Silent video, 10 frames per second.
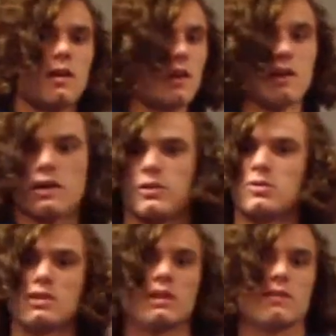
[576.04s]
and now you're
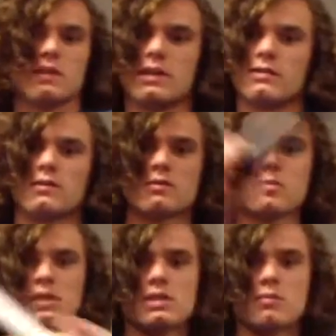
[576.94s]
doing the left side. It's
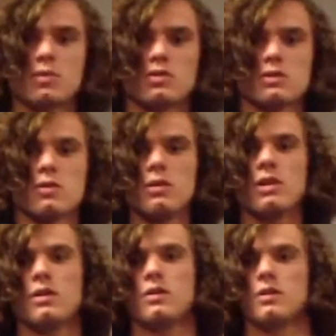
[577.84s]
pretty simple. So
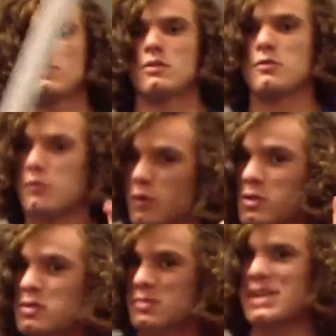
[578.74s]
full
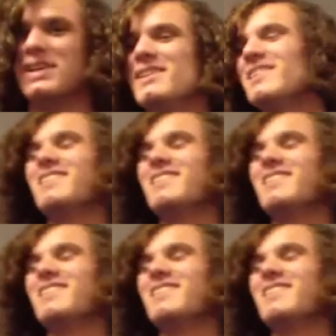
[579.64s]
speed,